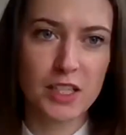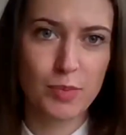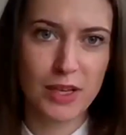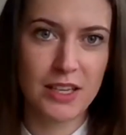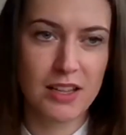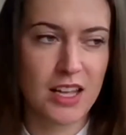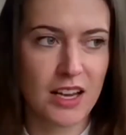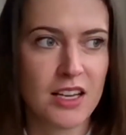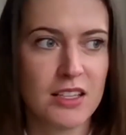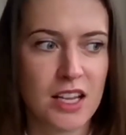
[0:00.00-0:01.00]
explicit
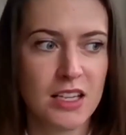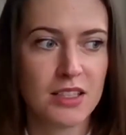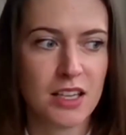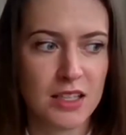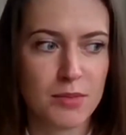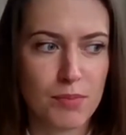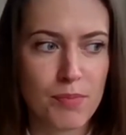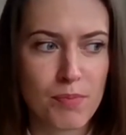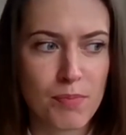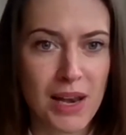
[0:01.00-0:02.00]
thing, and it's
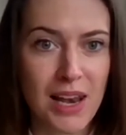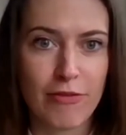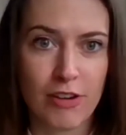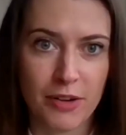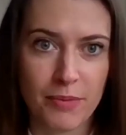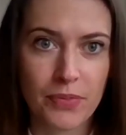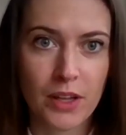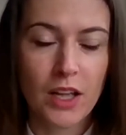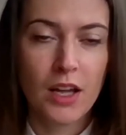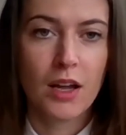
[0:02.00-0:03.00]
malevolent.
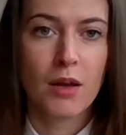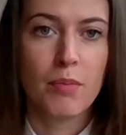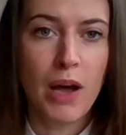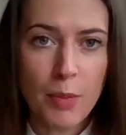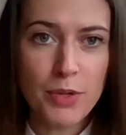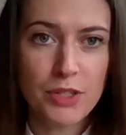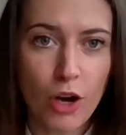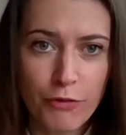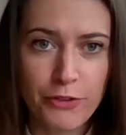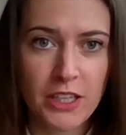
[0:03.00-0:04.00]
Purpose
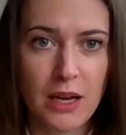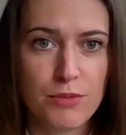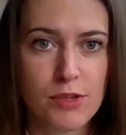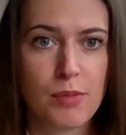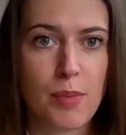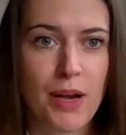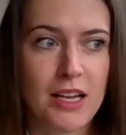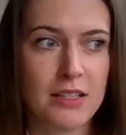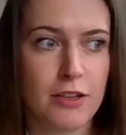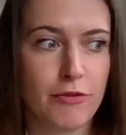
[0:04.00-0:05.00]
often comes from a
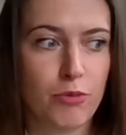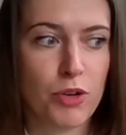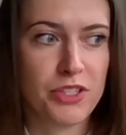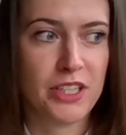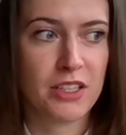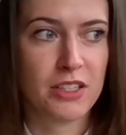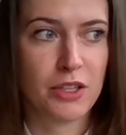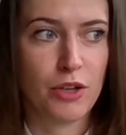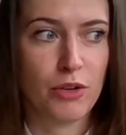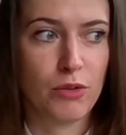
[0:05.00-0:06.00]
place of wanting
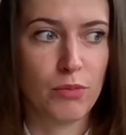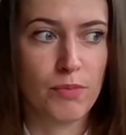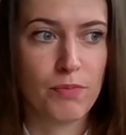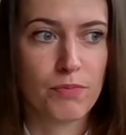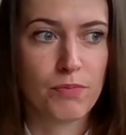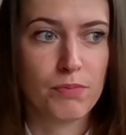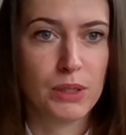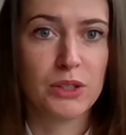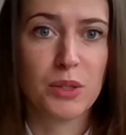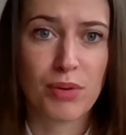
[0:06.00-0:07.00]
to
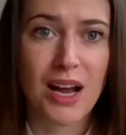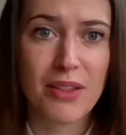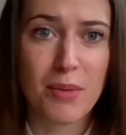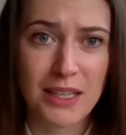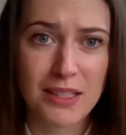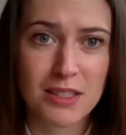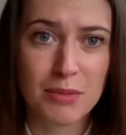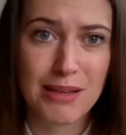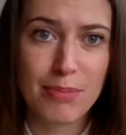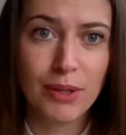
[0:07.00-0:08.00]
build a brand that matters
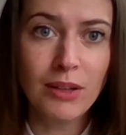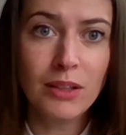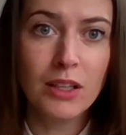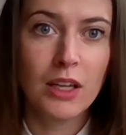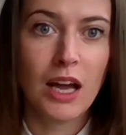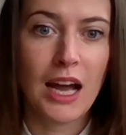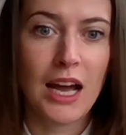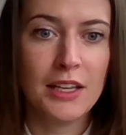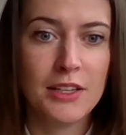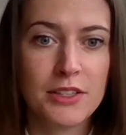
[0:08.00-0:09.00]
to people,
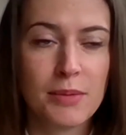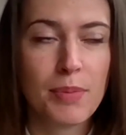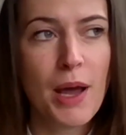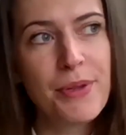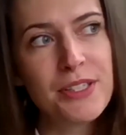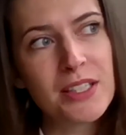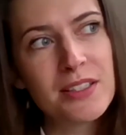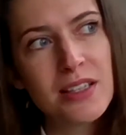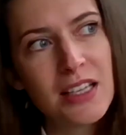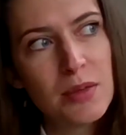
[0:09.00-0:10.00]
and purpose
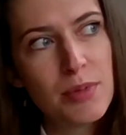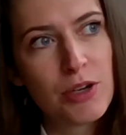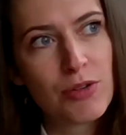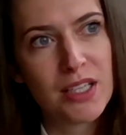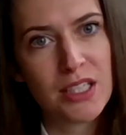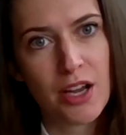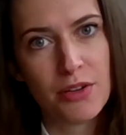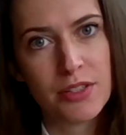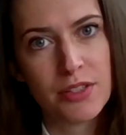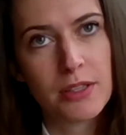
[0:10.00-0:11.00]
doesn't need to be
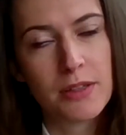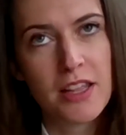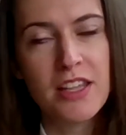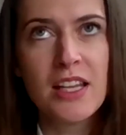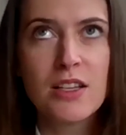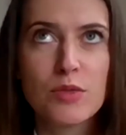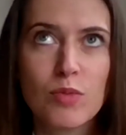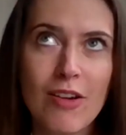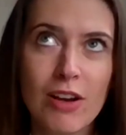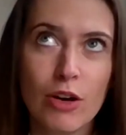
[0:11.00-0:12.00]
grandiose. I think that's
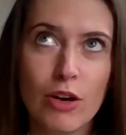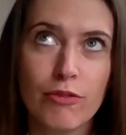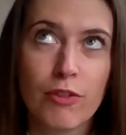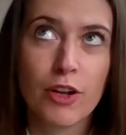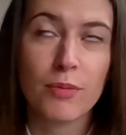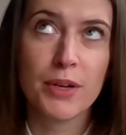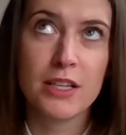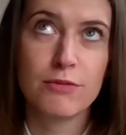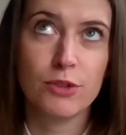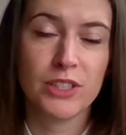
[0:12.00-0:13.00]
where a lot of
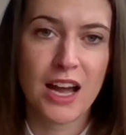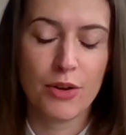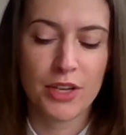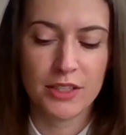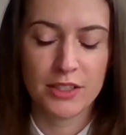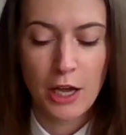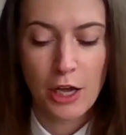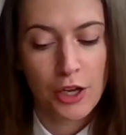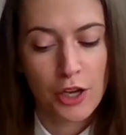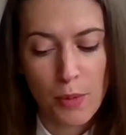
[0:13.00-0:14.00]
companies fall down is,
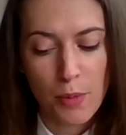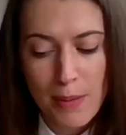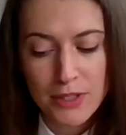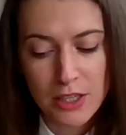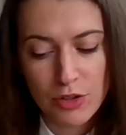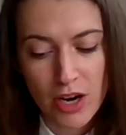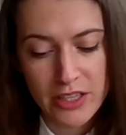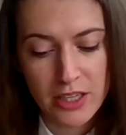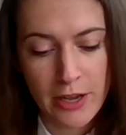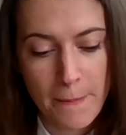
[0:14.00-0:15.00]
Pepsi
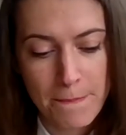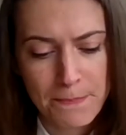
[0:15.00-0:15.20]
tried to